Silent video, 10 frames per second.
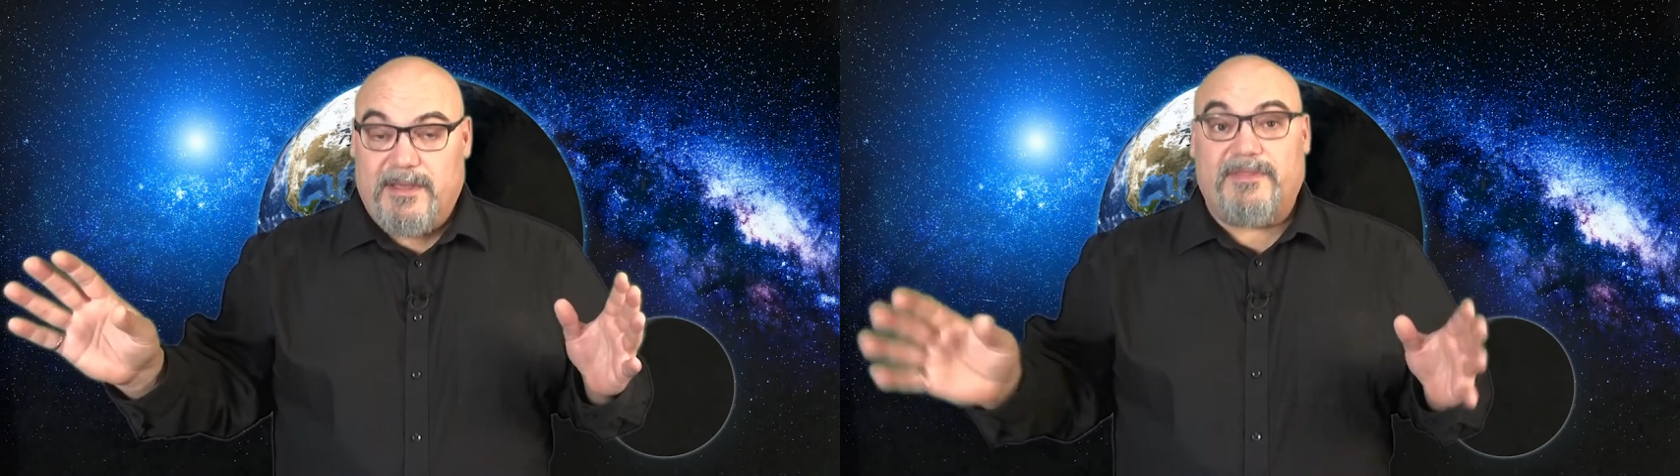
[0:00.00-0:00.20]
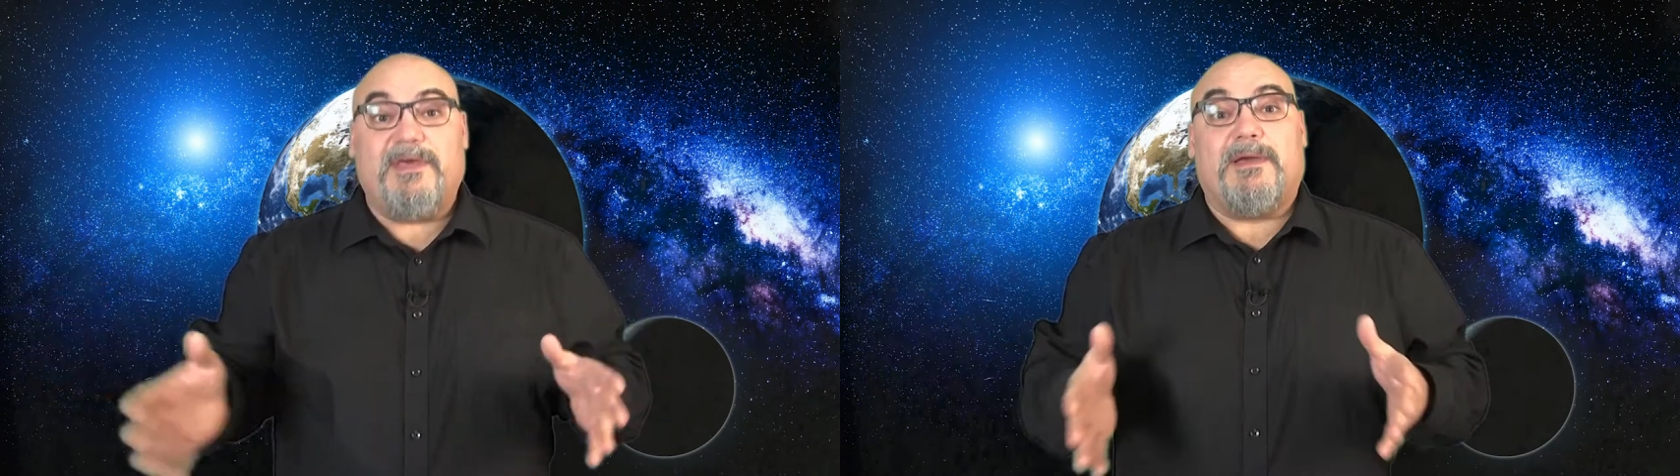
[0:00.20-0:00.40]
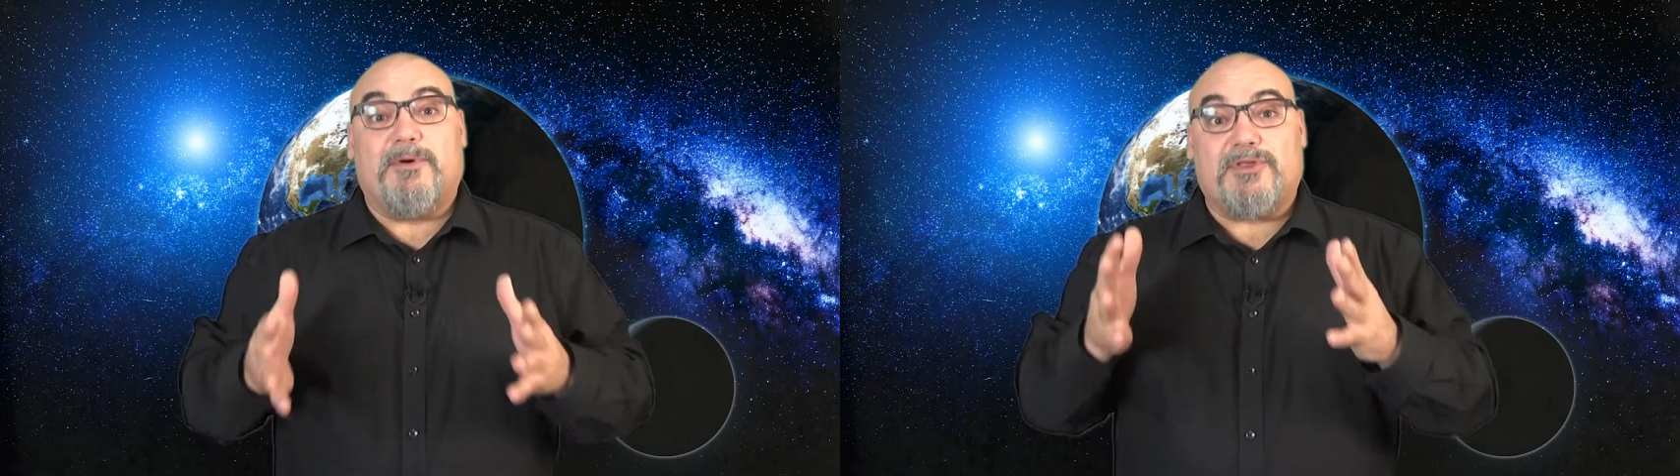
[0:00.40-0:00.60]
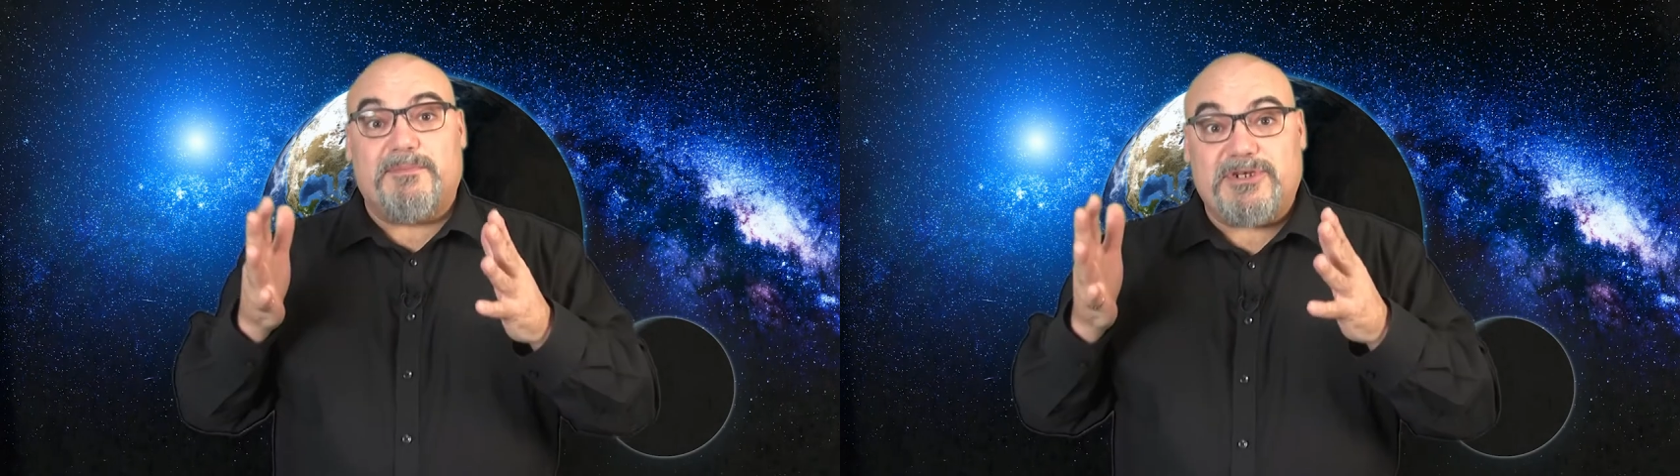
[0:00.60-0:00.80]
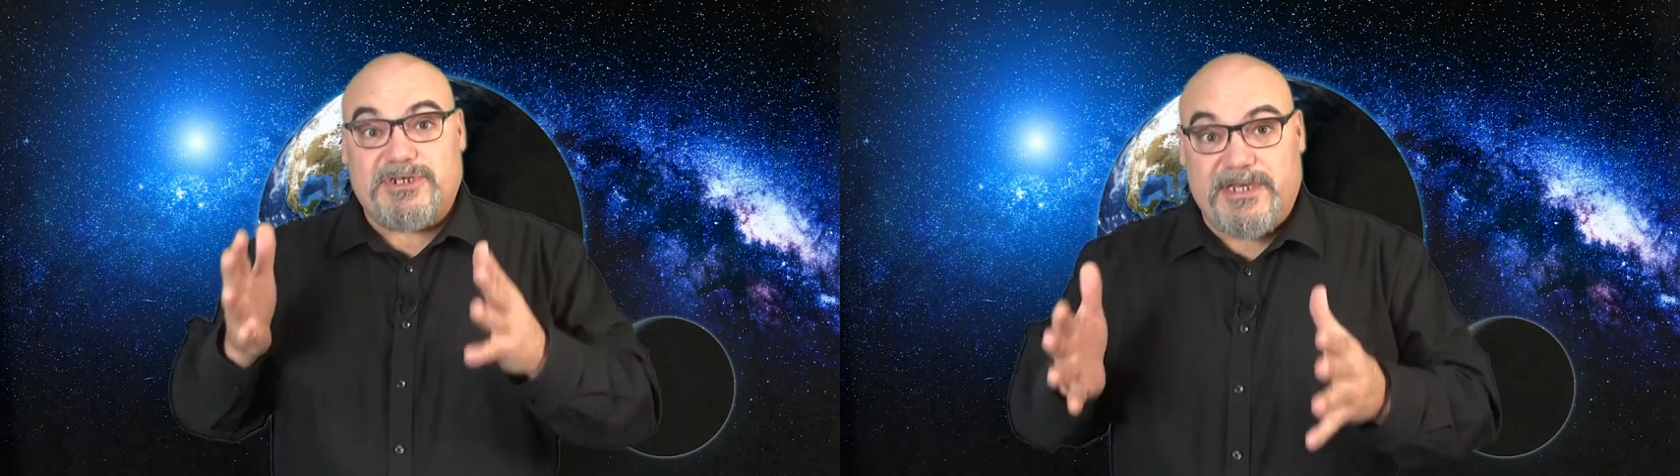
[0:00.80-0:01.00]
Think about the
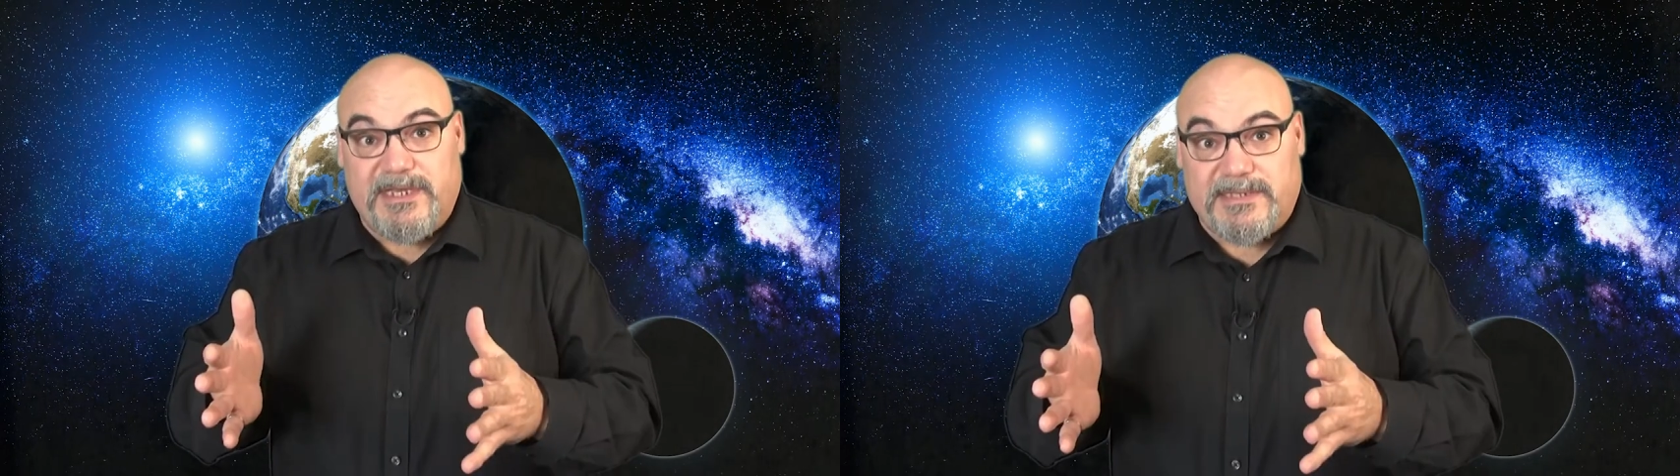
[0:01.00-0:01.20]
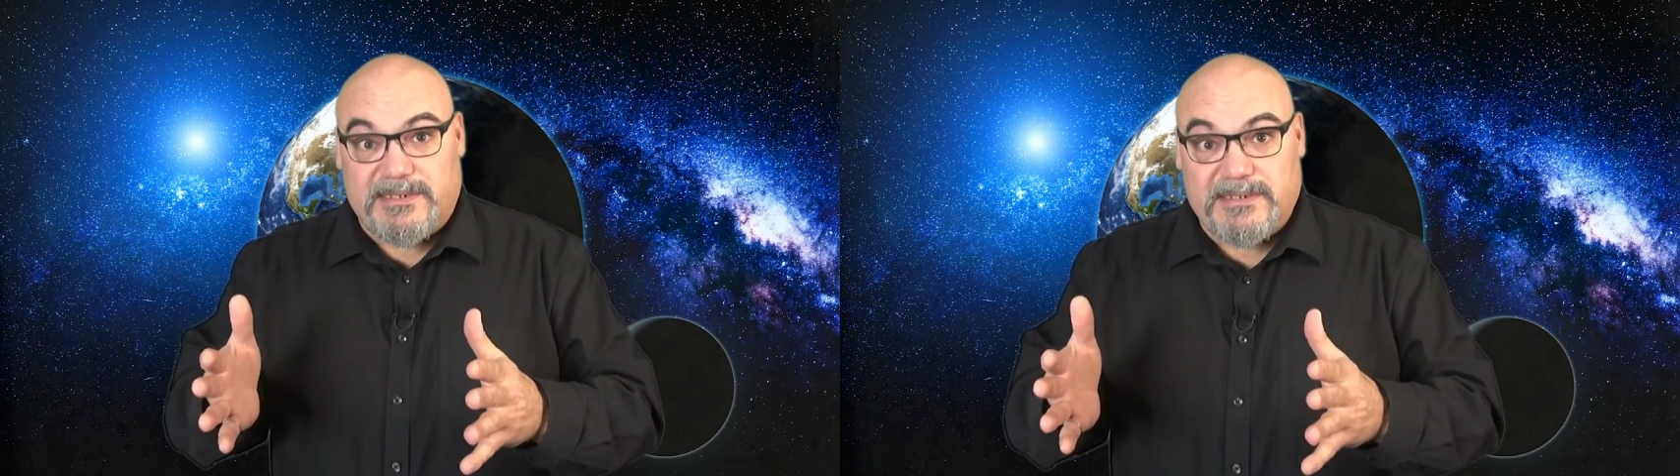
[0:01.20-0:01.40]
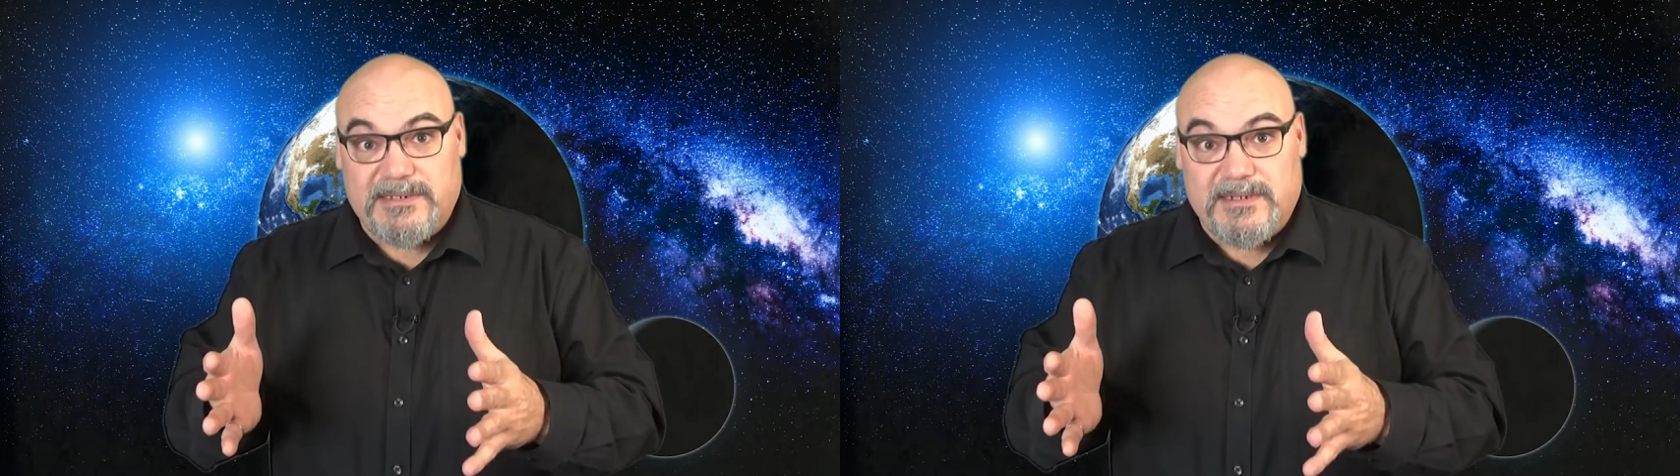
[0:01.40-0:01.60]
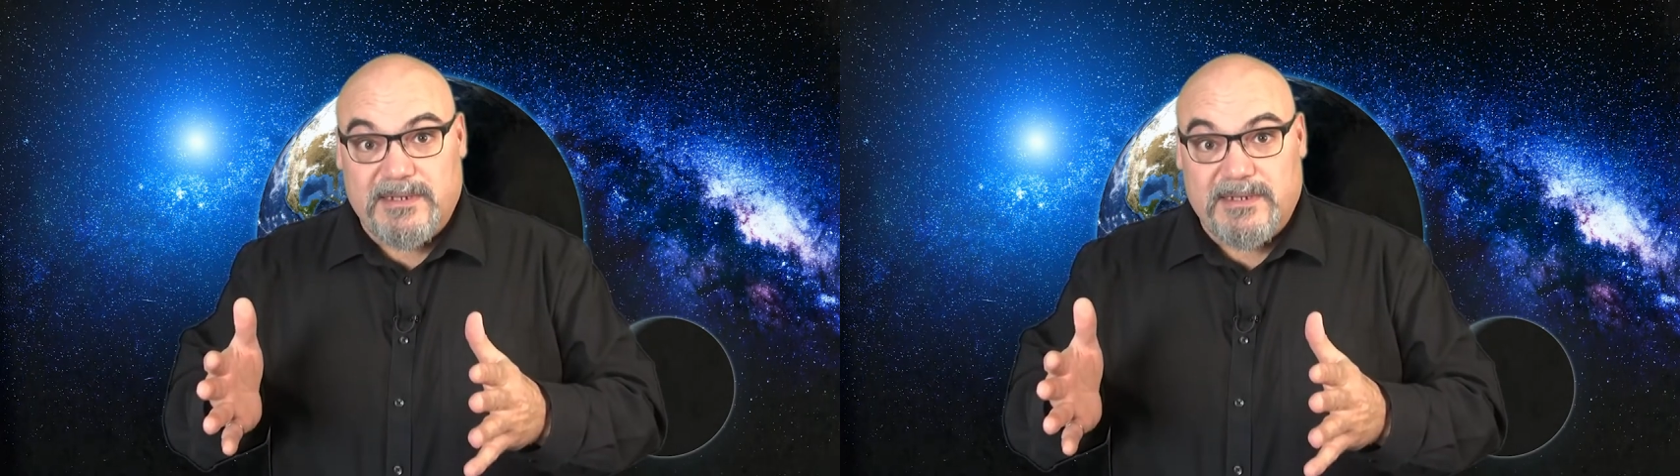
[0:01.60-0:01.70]
machines